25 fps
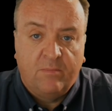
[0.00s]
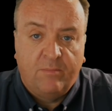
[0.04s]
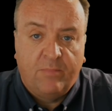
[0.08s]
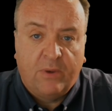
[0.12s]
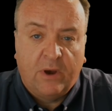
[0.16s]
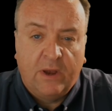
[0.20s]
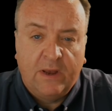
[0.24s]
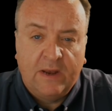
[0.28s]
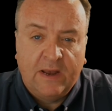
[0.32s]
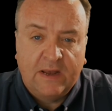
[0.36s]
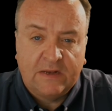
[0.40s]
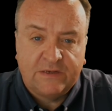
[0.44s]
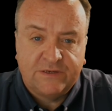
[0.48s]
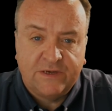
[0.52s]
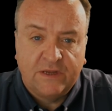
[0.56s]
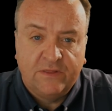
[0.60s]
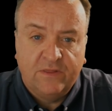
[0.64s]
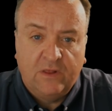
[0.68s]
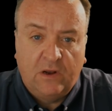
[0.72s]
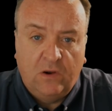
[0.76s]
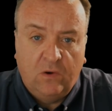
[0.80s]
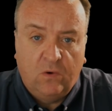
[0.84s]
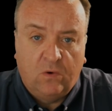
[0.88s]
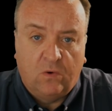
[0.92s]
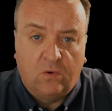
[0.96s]
By enacting
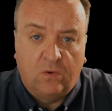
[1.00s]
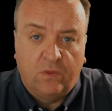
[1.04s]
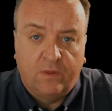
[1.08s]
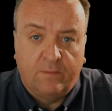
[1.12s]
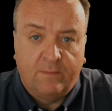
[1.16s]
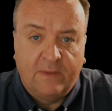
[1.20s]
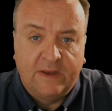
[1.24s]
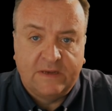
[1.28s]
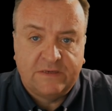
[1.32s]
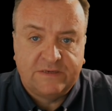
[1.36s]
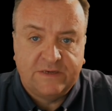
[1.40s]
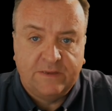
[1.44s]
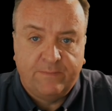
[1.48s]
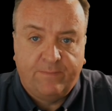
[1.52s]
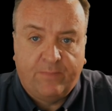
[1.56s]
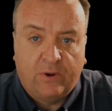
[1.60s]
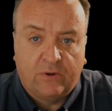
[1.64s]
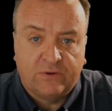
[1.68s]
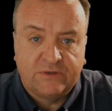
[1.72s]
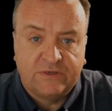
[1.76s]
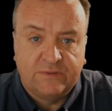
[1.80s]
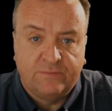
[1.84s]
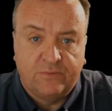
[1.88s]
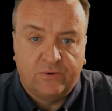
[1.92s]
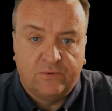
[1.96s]
the law that makes it
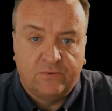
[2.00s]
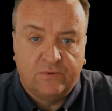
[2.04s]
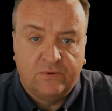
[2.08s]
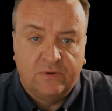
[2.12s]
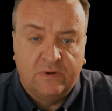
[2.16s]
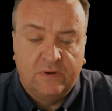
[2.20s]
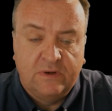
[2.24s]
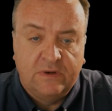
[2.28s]
possible